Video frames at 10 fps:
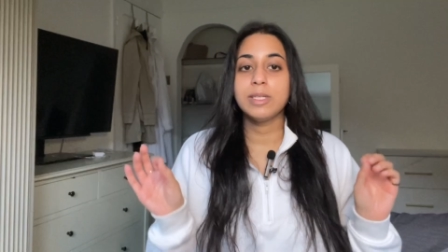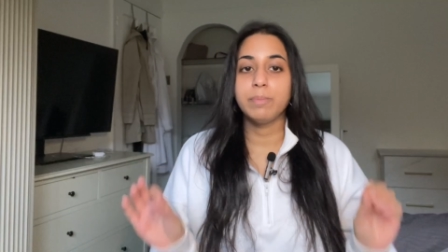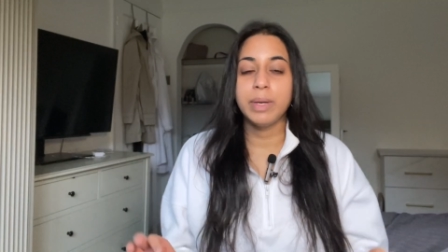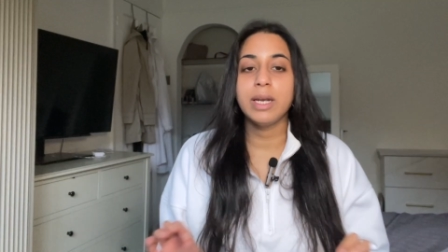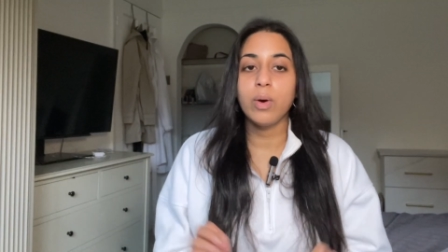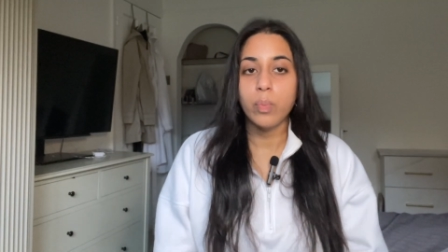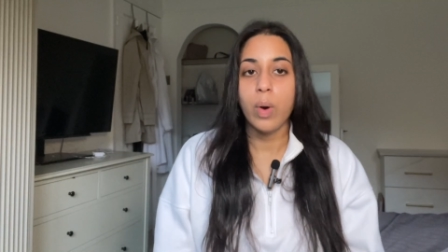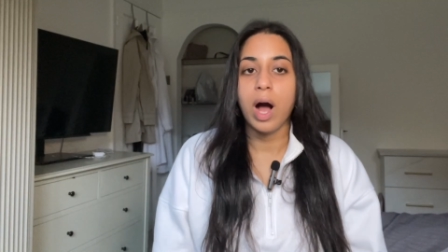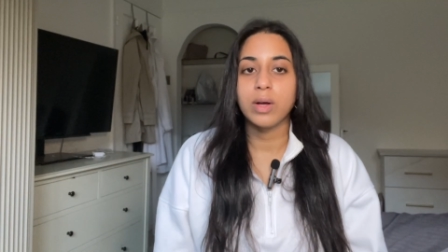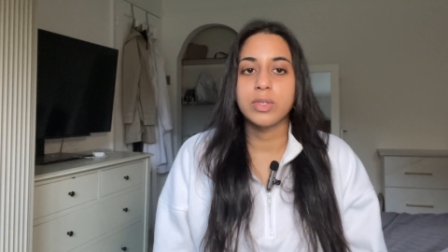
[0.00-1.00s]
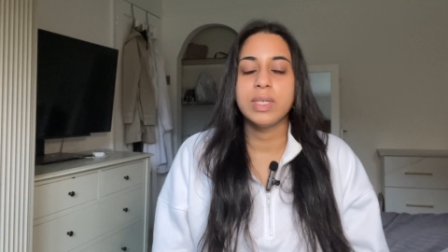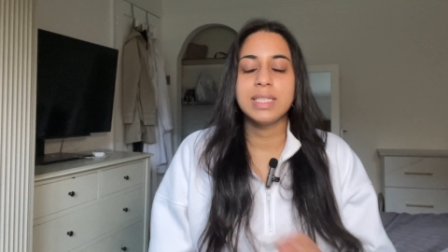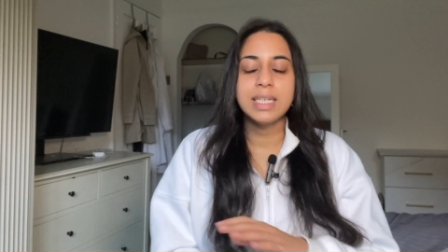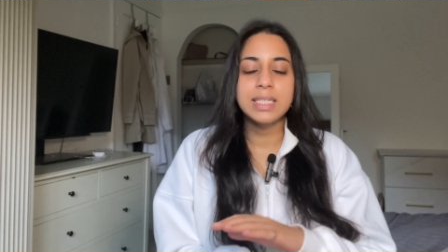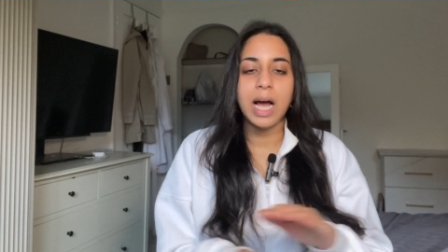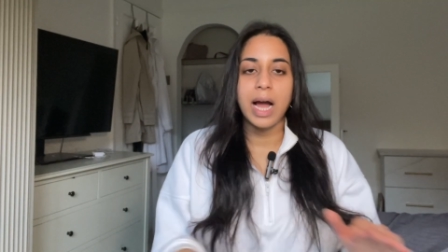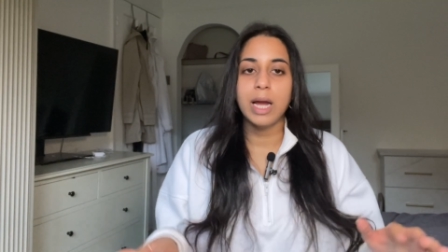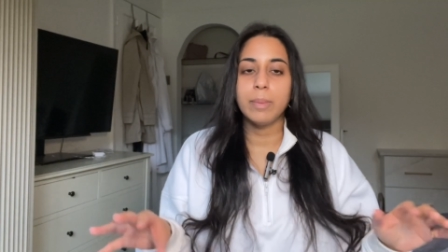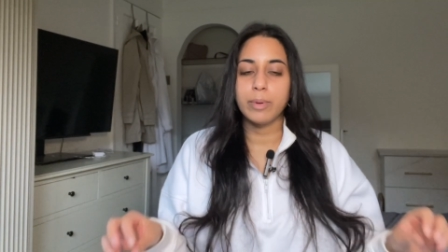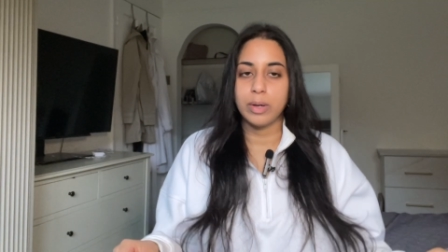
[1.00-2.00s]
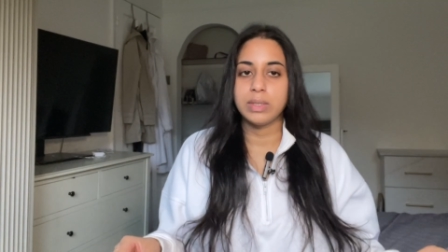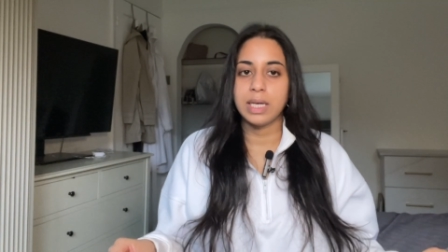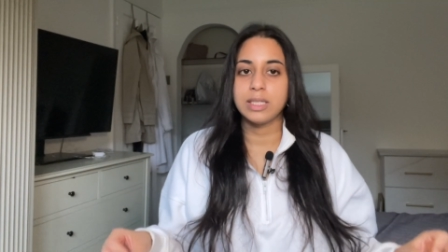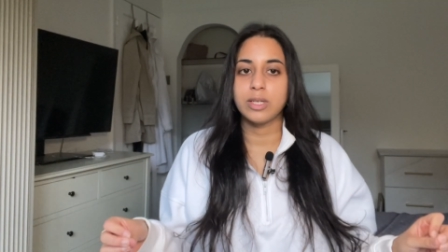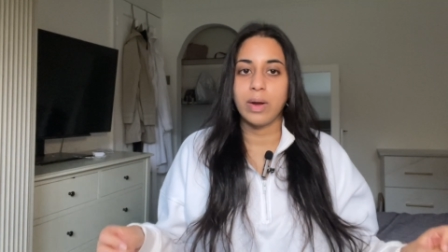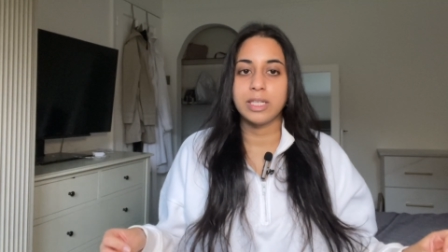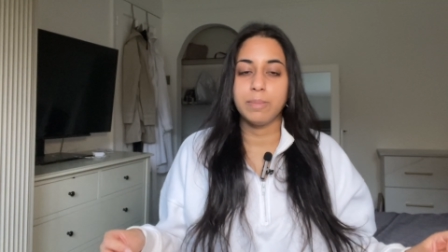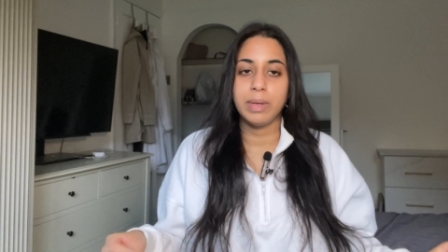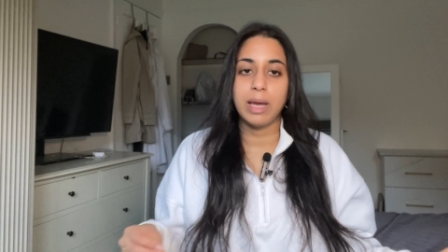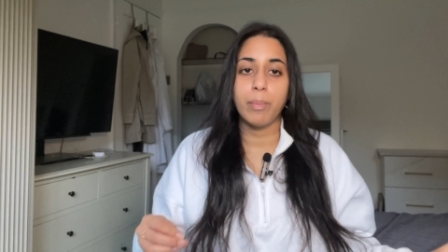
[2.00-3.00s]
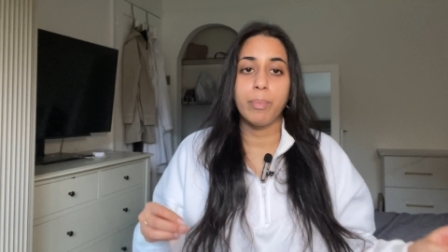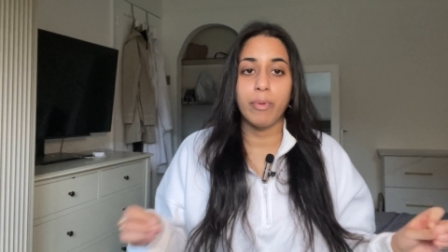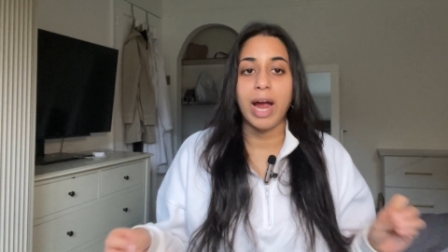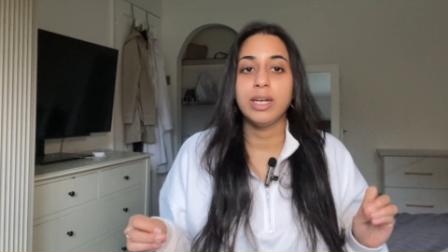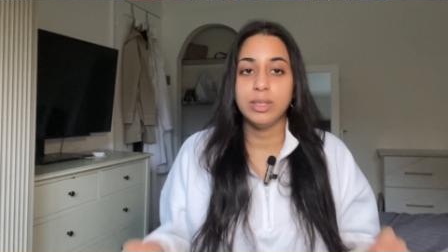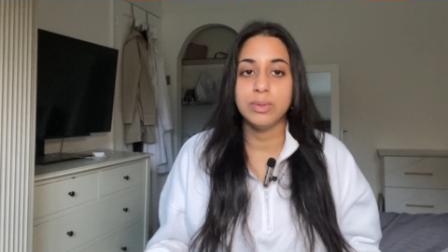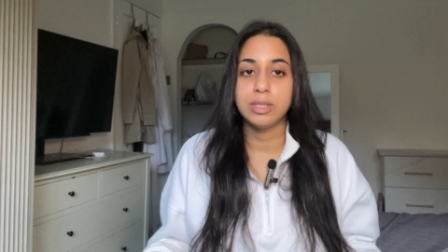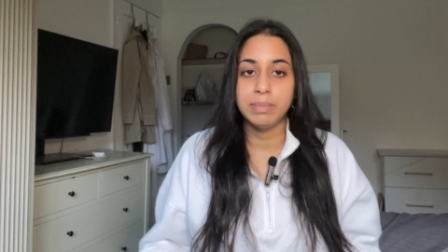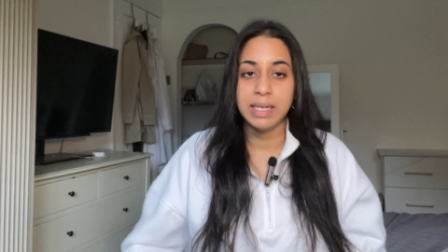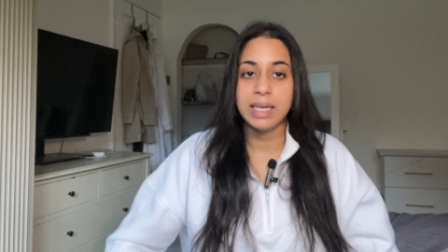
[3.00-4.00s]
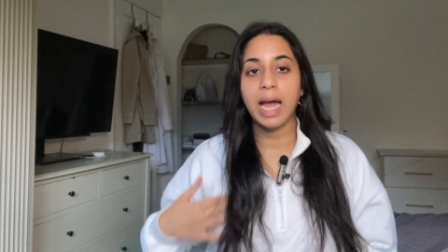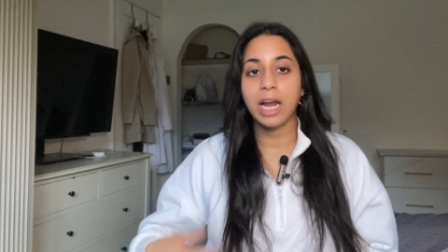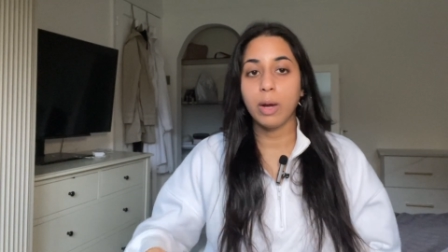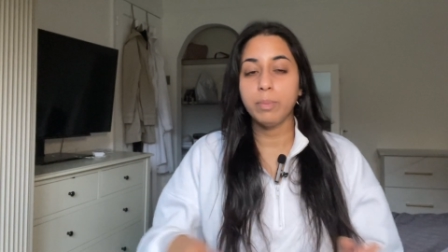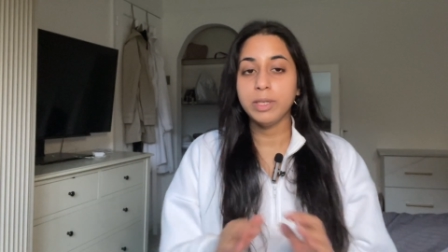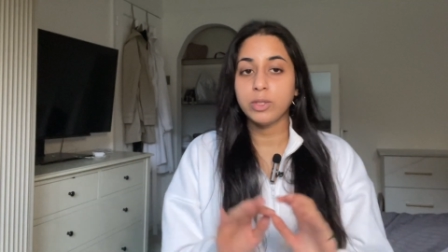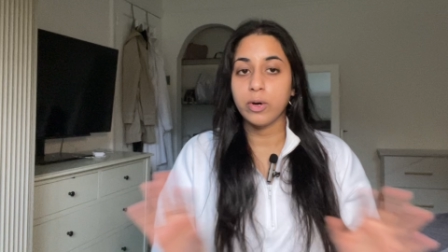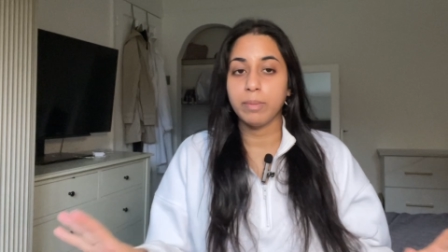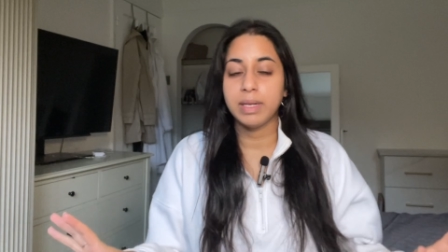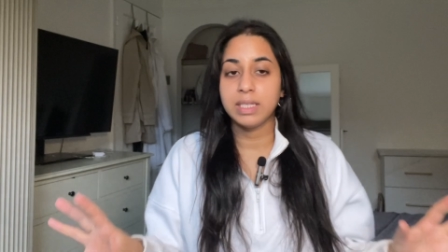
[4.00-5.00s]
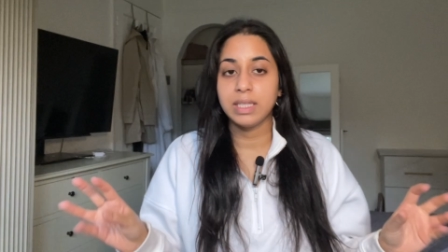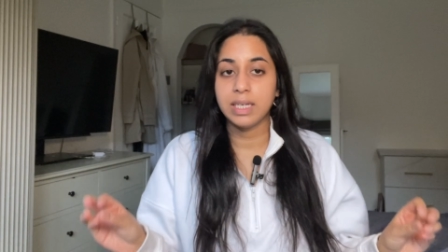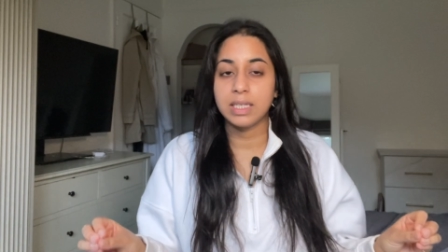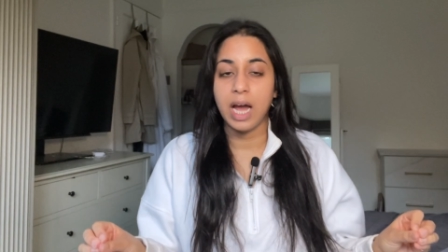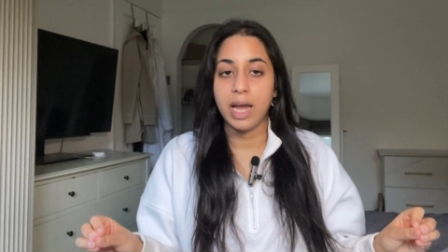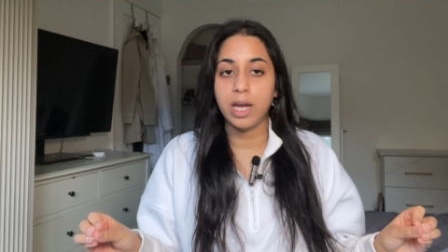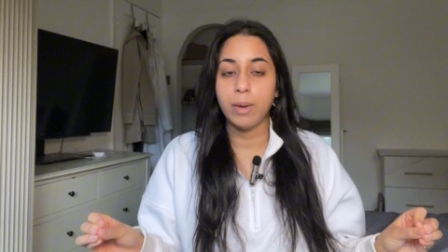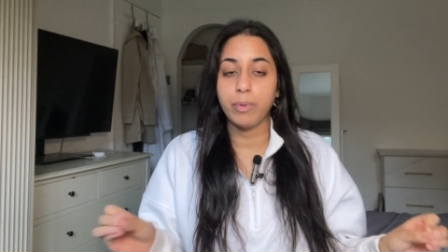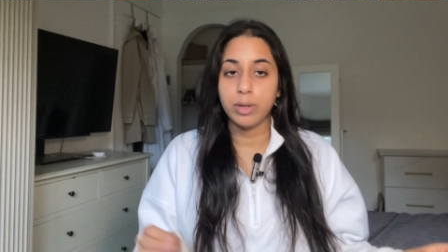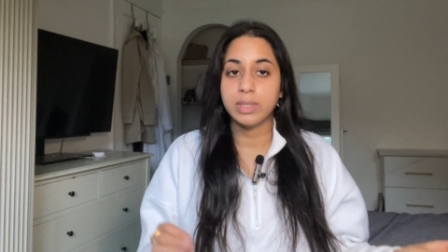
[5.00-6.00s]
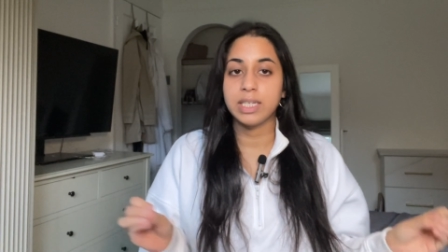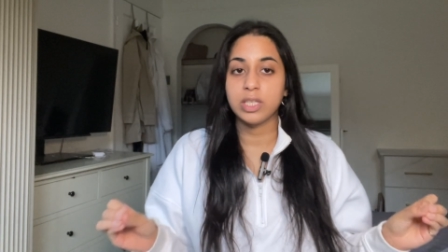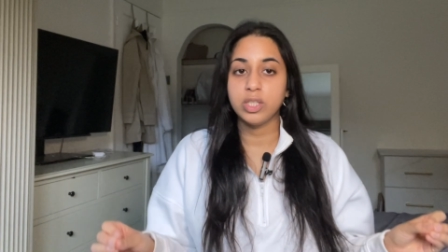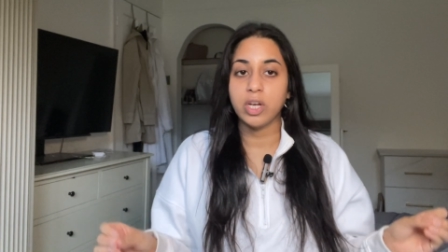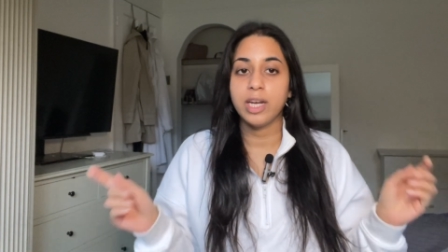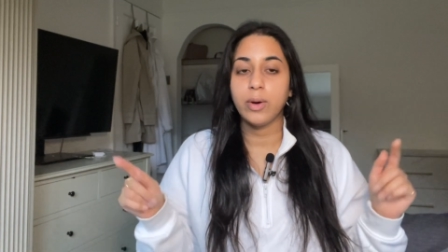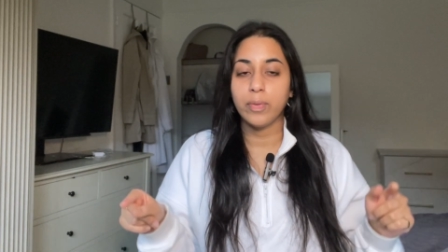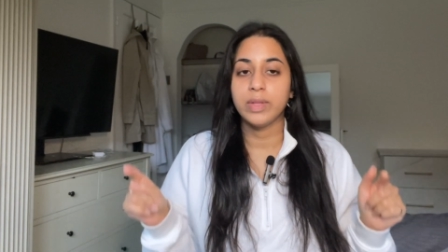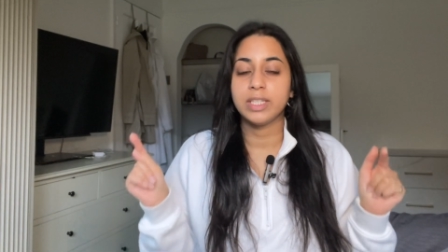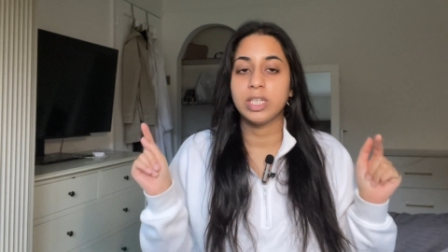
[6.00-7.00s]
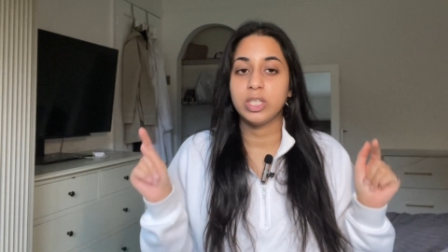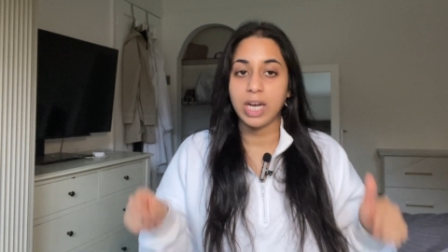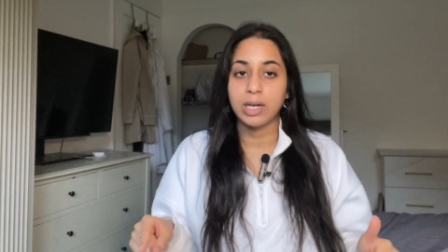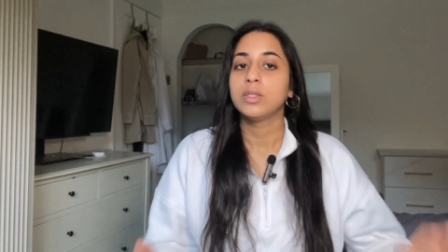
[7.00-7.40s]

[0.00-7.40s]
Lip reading: been a while. So this entire process is going to be brand new to me, and I will be documenting the entire process and journey on this channel.